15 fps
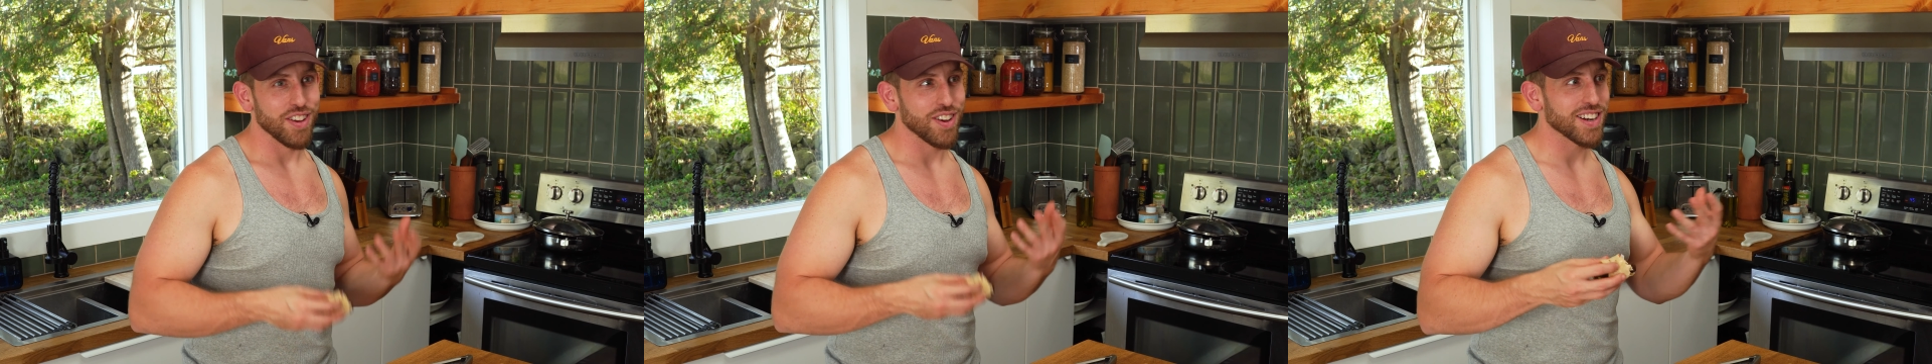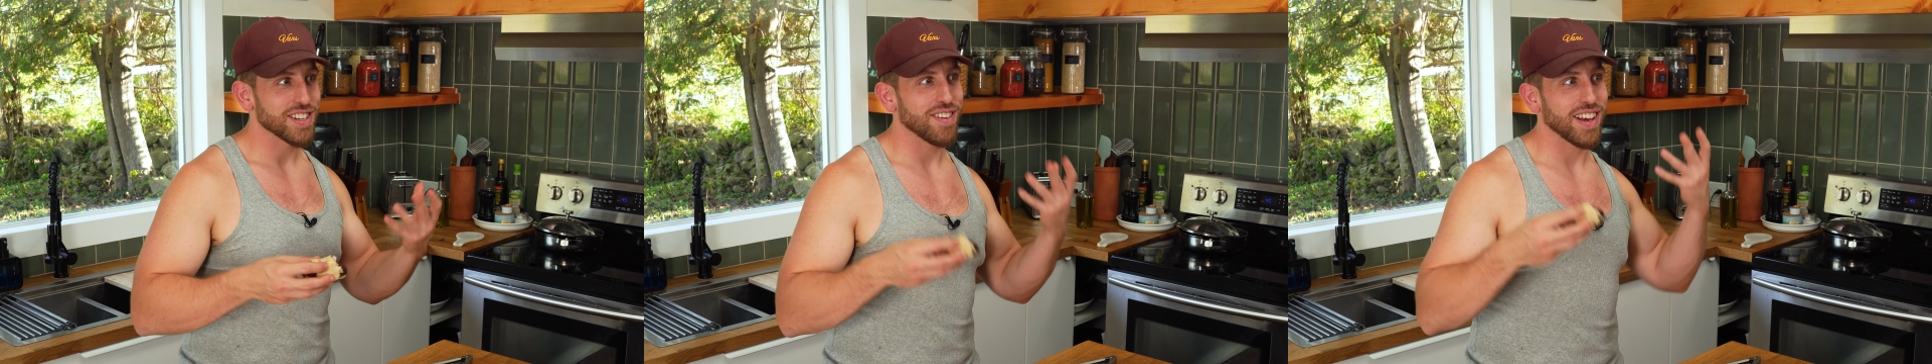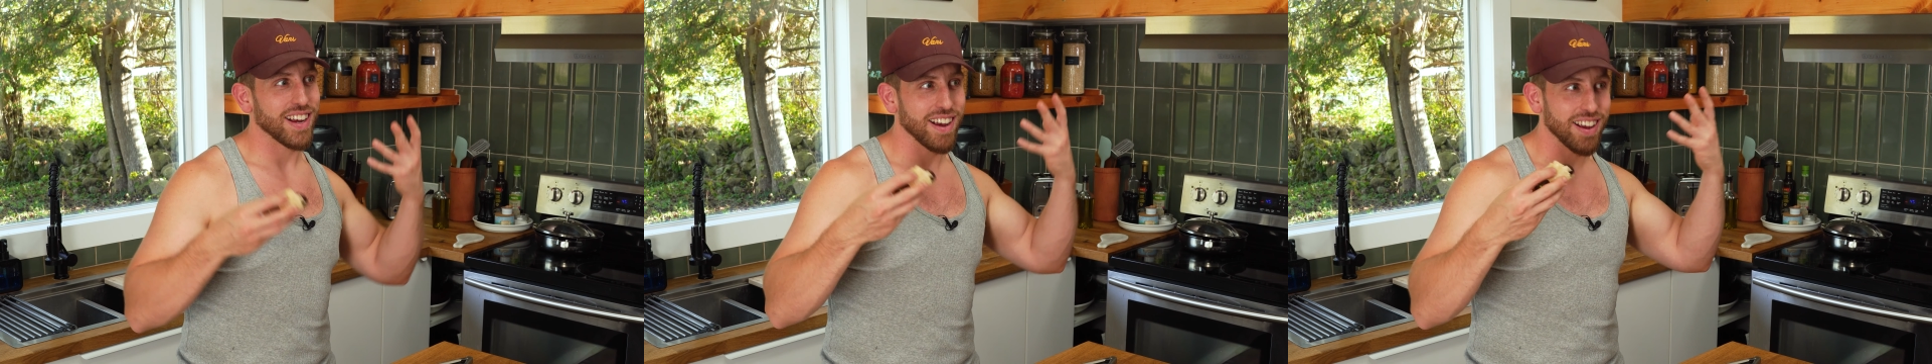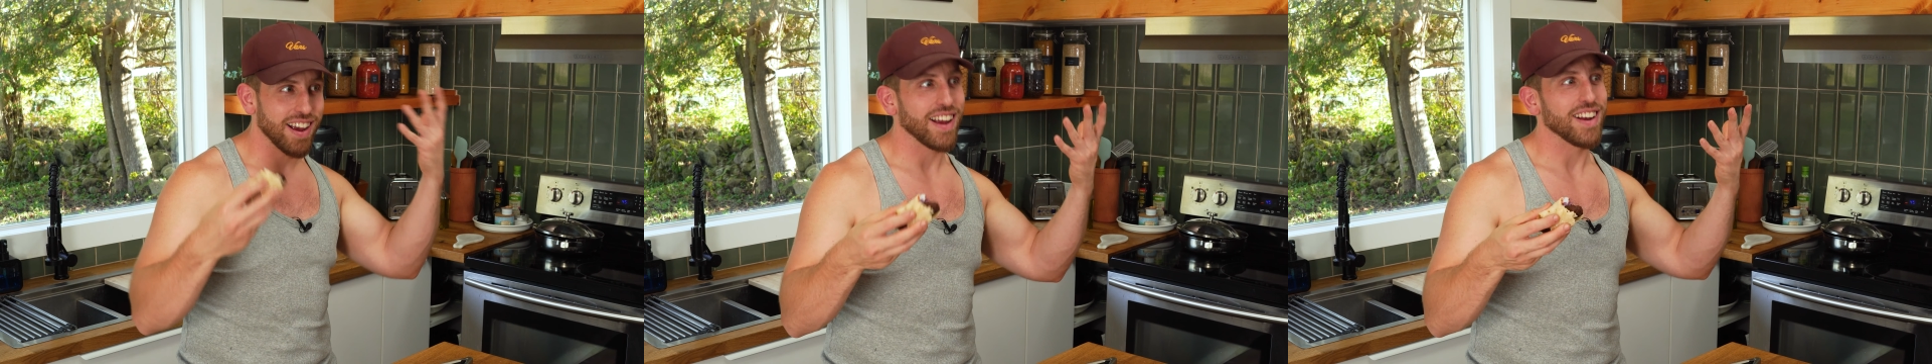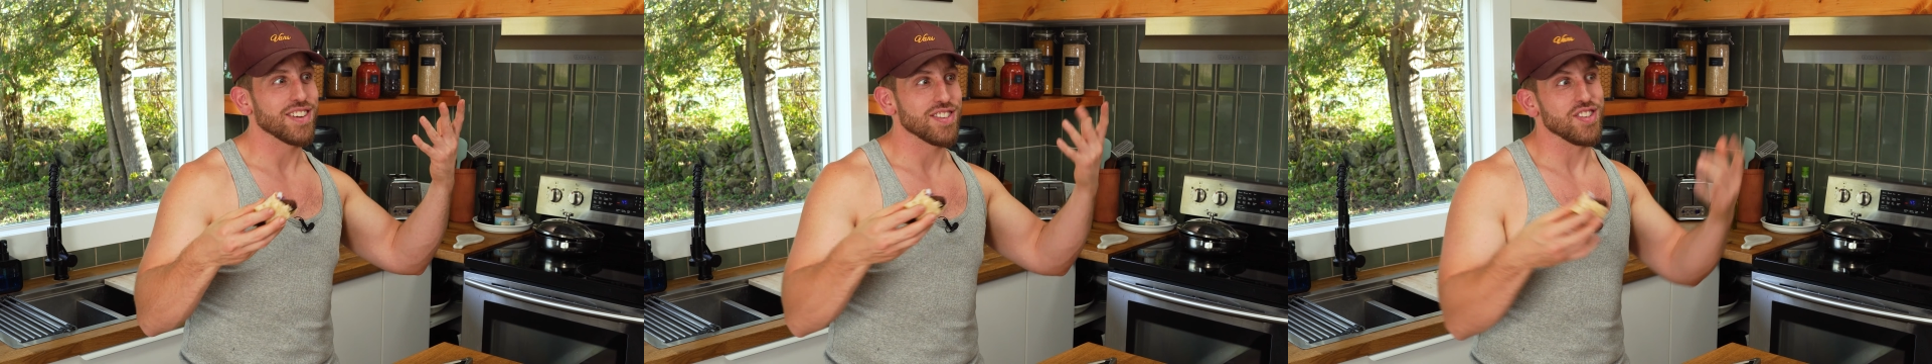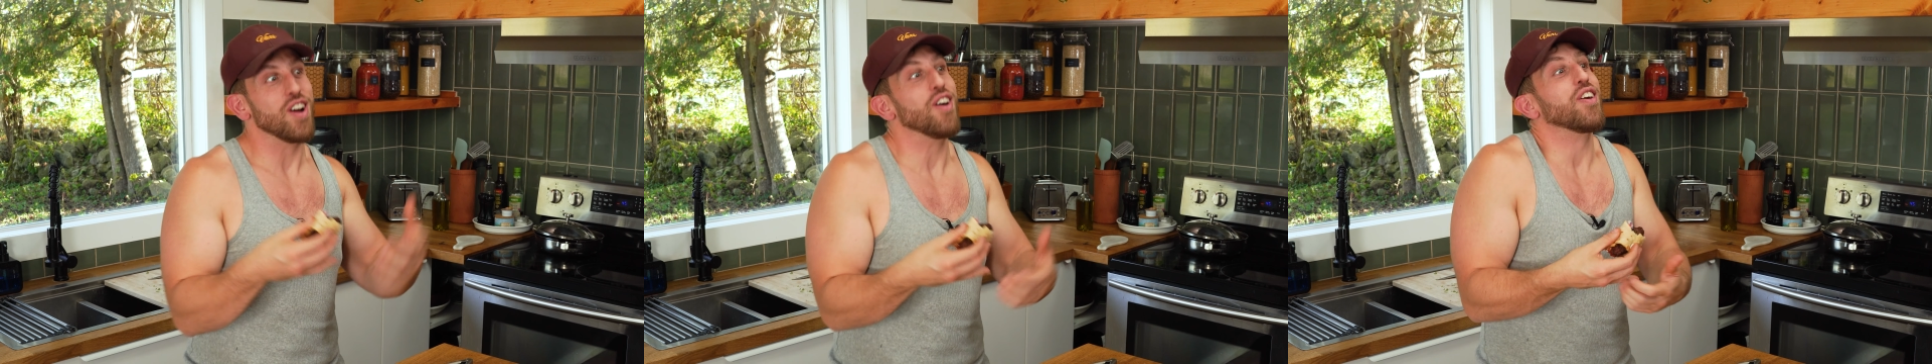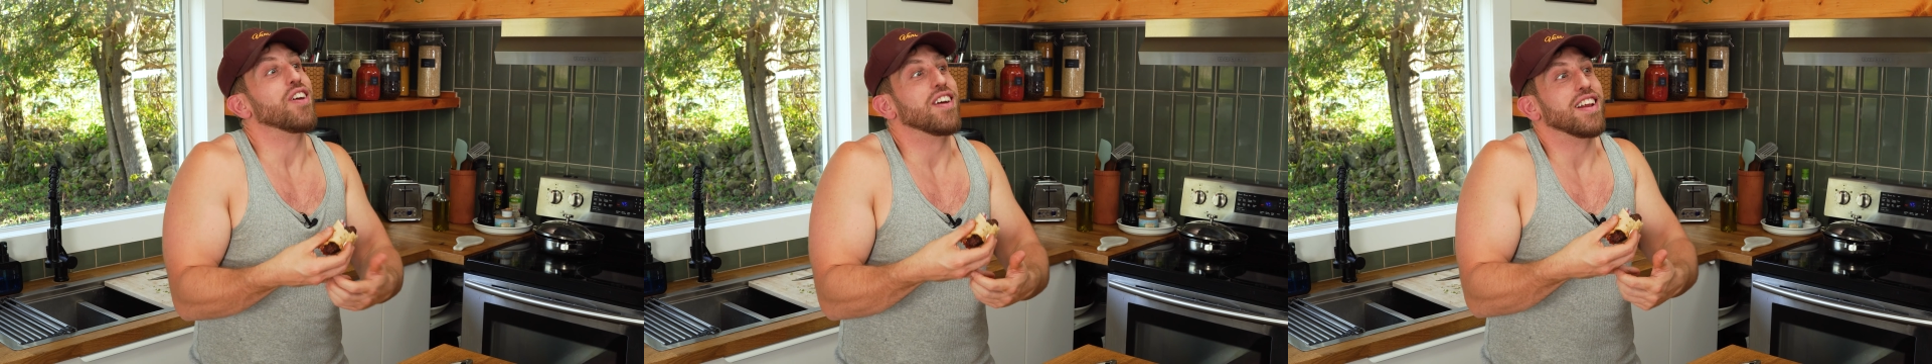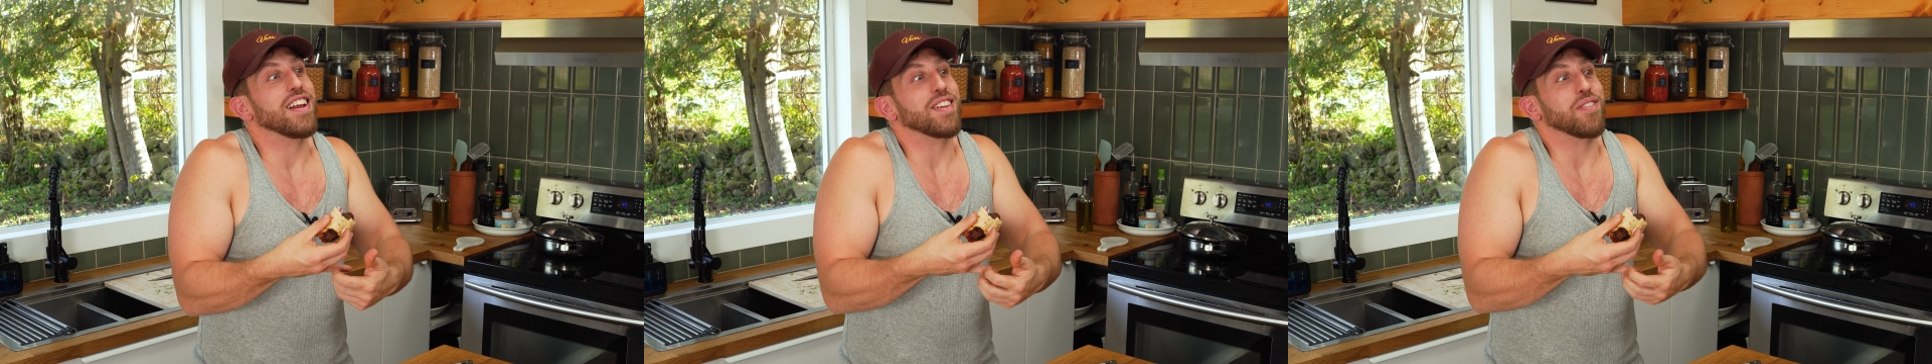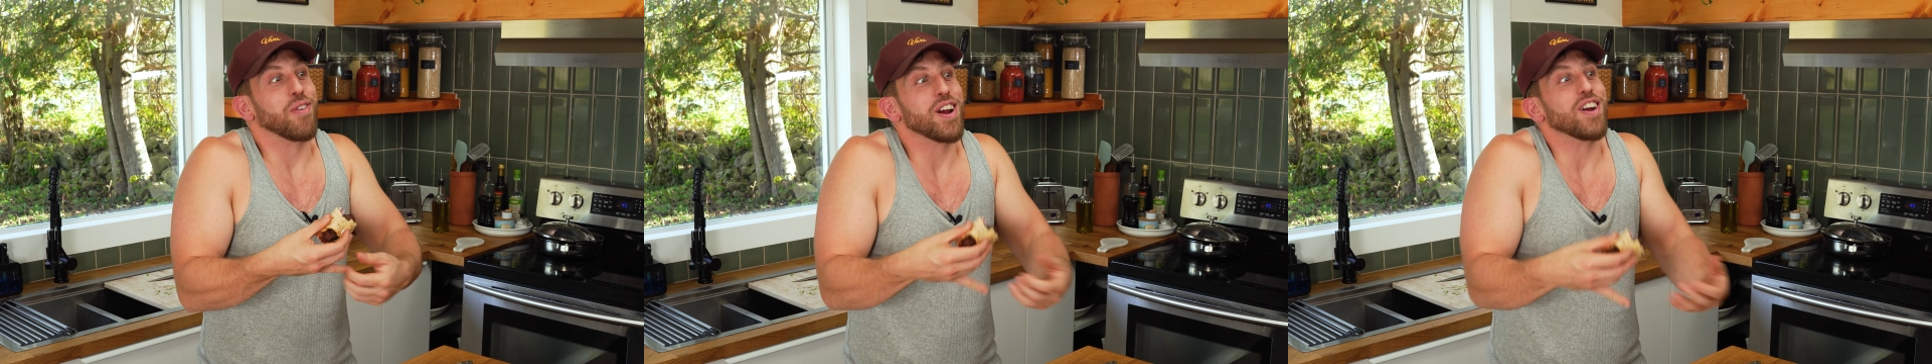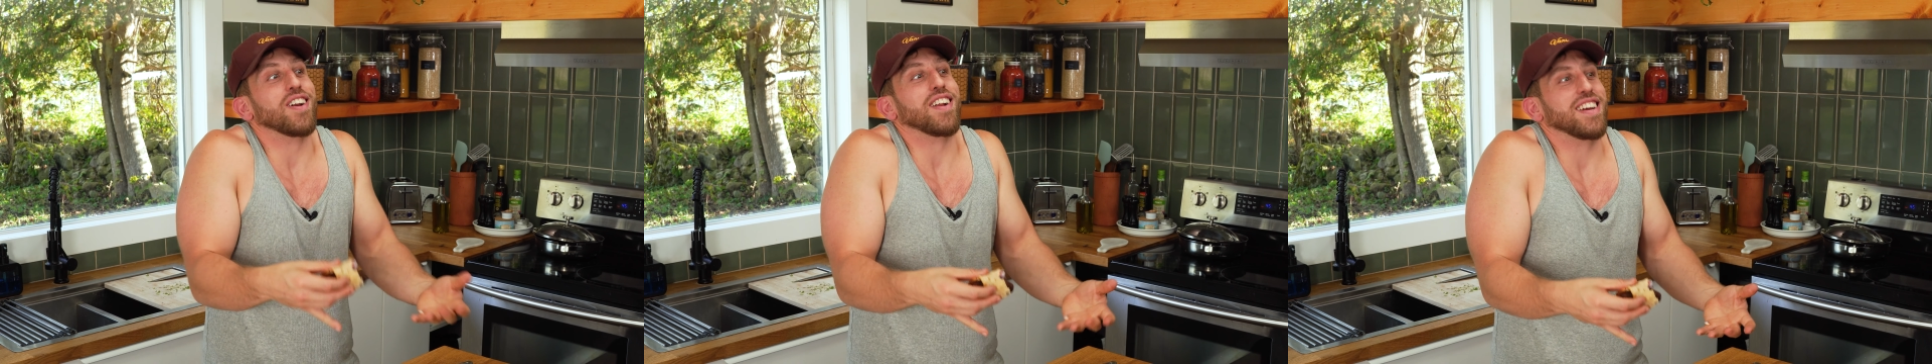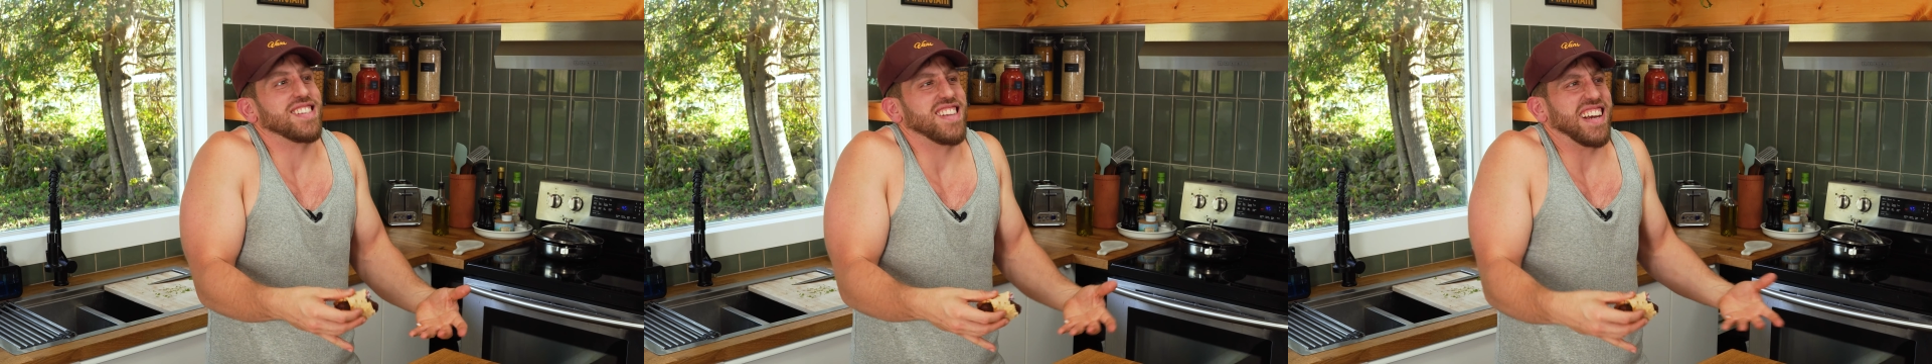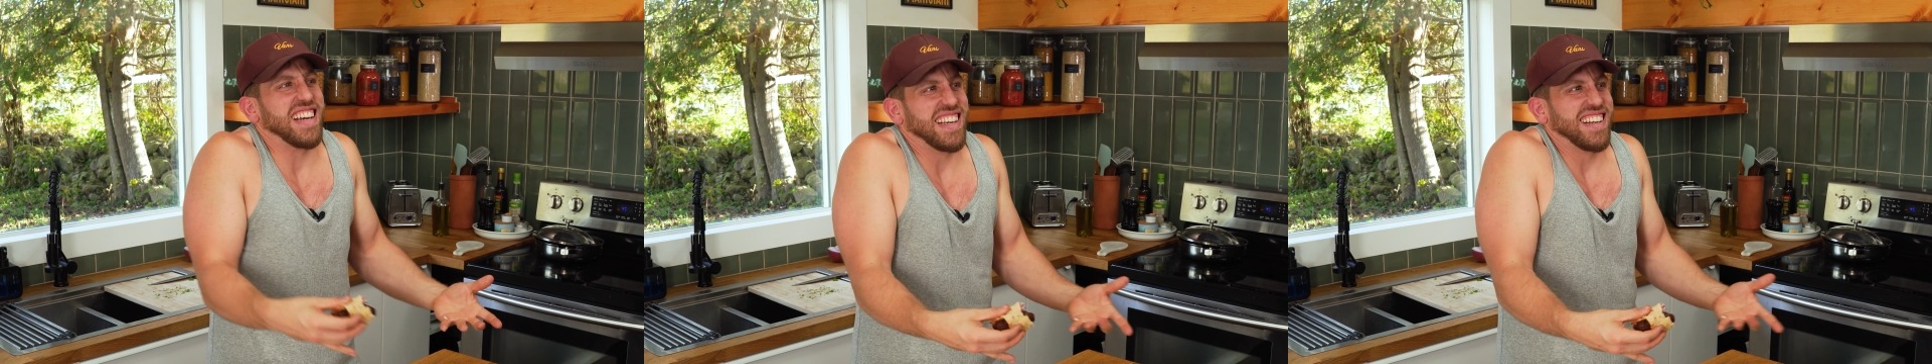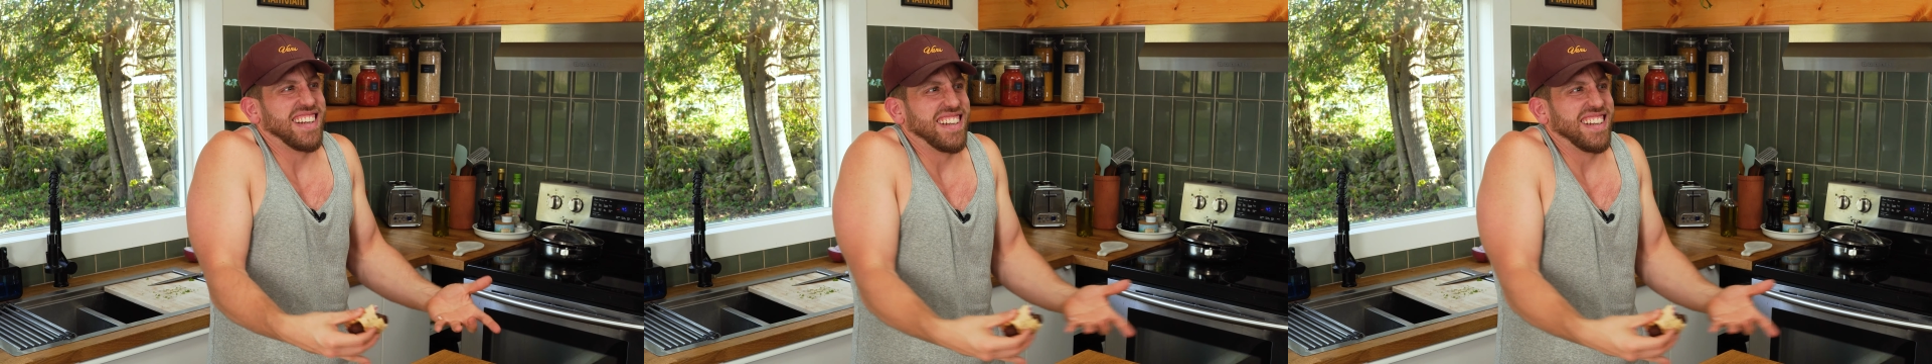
you guys are like I just know you. That's weird because like.